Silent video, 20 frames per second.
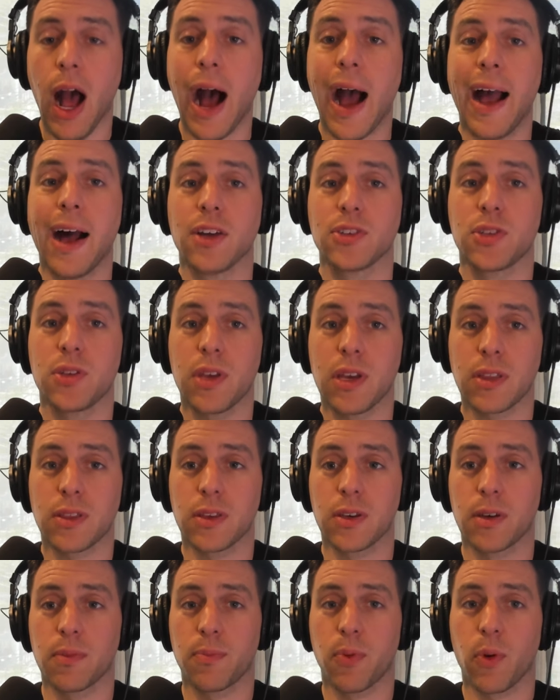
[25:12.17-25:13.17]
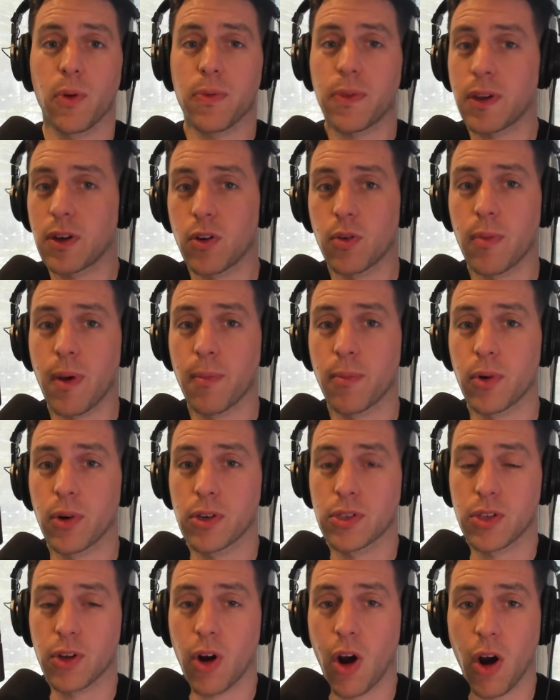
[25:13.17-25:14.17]
I also think the important thing to remember
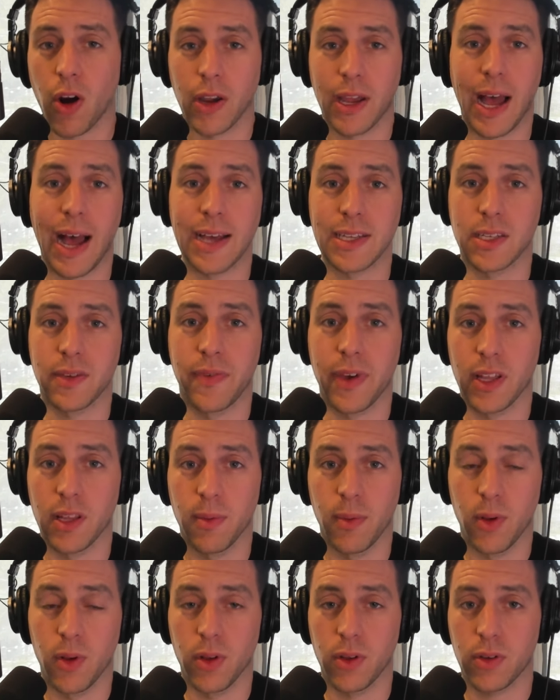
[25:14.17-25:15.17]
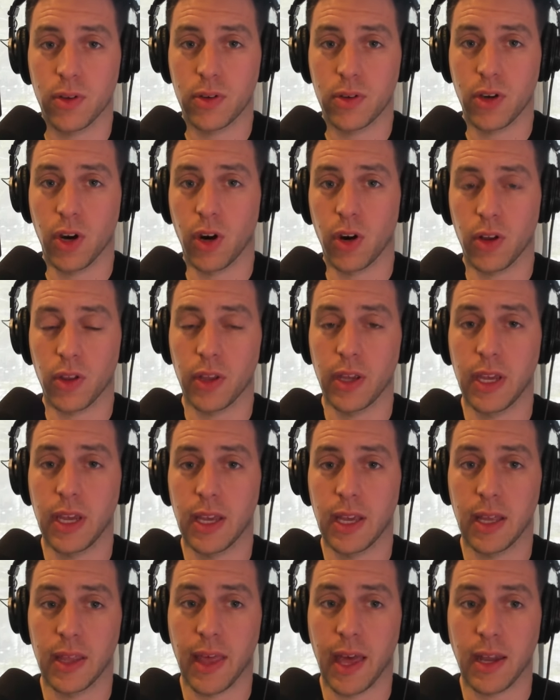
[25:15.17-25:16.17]
is there are guys available
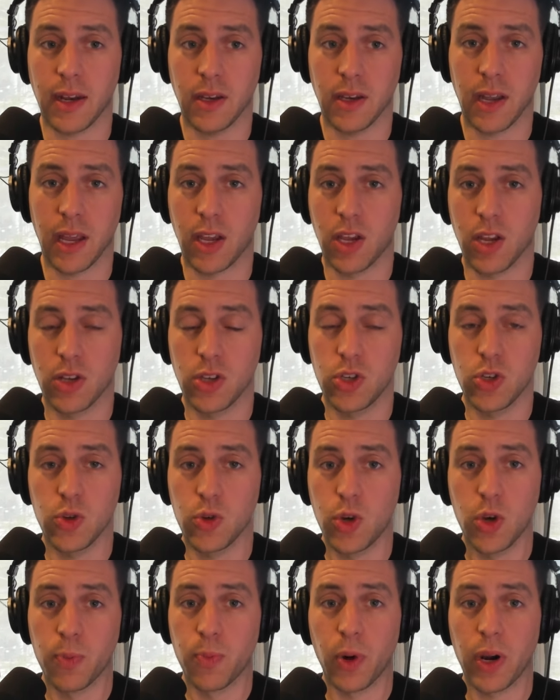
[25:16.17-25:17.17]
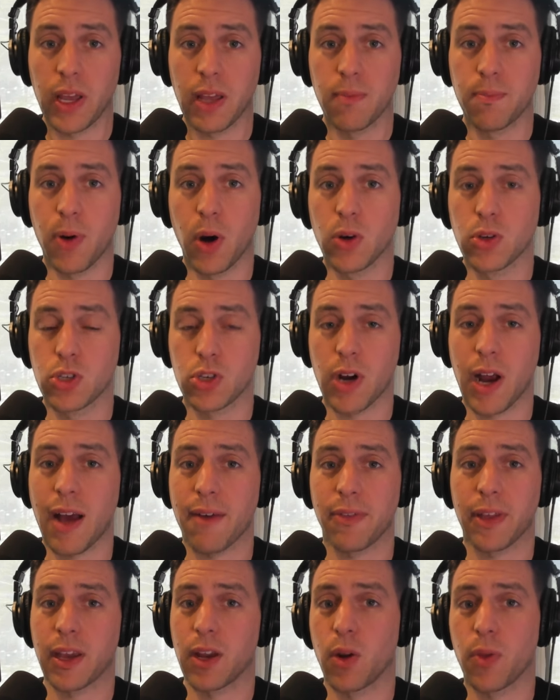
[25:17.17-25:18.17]
currently that you could bring in
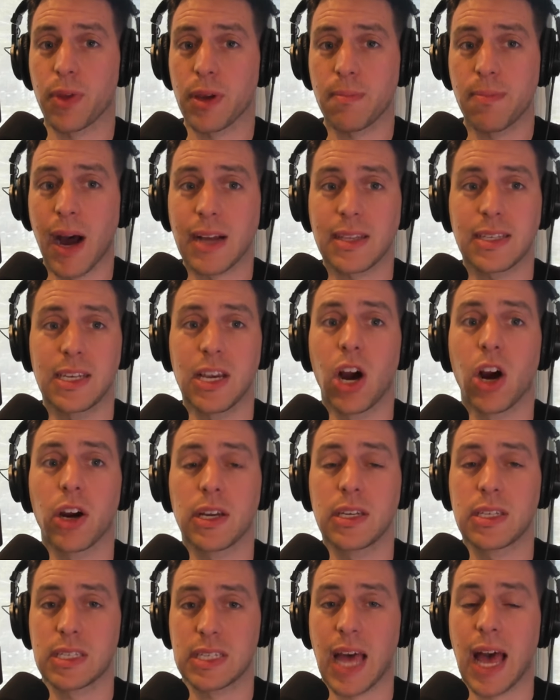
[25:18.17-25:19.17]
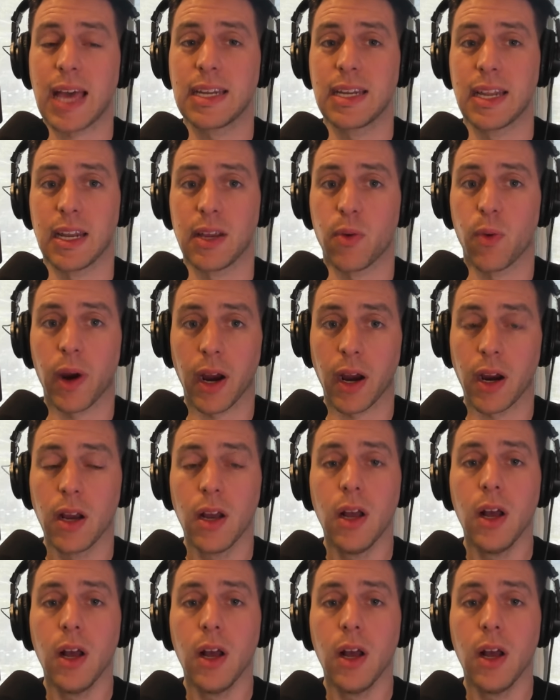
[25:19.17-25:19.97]
post-draft. Like, I don't think Bakhtiari signed anywhere.